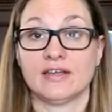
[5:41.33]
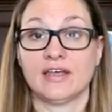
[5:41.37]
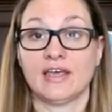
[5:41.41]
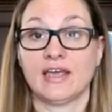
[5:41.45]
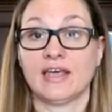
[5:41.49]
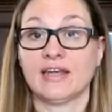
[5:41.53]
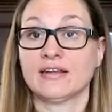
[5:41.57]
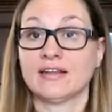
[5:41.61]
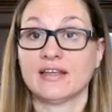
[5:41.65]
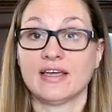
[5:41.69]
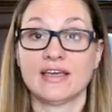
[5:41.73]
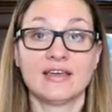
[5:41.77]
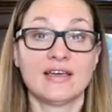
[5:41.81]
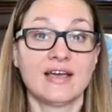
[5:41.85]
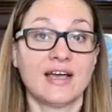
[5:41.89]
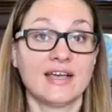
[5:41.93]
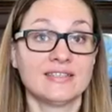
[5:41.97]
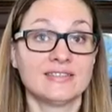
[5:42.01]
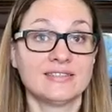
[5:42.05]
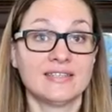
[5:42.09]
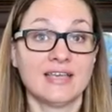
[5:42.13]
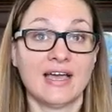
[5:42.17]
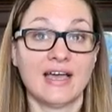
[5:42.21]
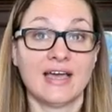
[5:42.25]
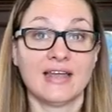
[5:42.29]
And like I
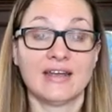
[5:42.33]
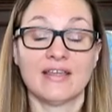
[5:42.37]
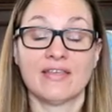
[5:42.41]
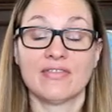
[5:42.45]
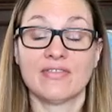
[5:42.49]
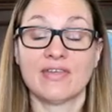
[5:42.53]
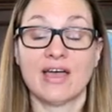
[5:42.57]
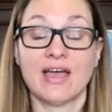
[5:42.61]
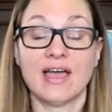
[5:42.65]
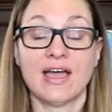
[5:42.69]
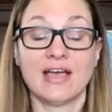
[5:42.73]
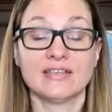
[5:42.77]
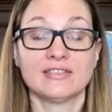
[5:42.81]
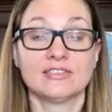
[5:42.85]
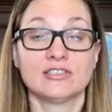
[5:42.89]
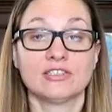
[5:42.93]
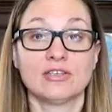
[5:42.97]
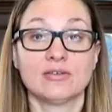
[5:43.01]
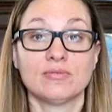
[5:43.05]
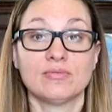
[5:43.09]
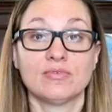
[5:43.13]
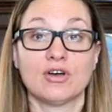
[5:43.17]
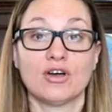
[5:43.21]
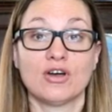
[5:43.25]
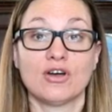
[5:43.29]
said, that has
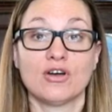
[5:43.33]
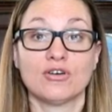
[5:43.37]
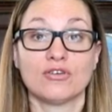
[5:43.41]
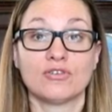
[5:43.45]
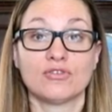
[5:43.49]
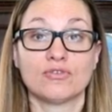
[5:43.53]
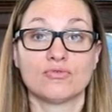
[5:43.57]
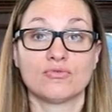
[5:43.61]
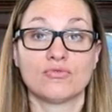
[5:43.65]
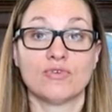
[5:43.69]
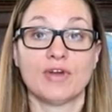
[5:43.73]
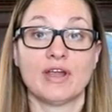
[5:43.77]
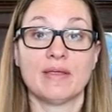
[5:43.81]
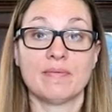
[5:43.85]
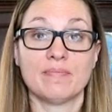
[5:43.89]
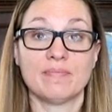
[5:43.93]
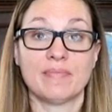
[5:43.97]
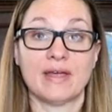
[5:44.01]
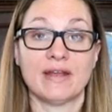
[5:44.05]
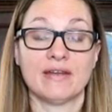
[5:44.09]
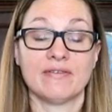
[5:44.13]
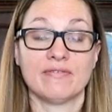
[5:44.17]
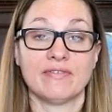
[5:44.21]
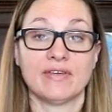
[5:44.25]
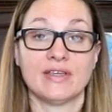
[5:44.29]
some great
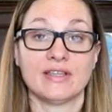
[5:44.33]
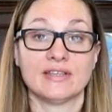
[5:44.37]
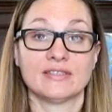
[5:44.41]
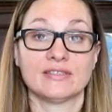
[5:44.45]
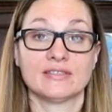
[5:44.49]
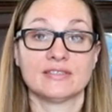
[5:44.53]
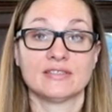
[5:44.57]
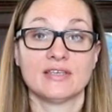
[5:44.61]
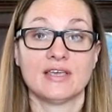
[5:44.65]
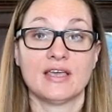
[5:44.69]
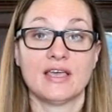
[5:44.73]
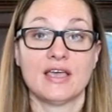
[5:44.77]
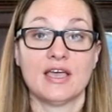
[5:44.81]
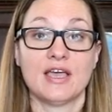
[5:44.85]
benefits.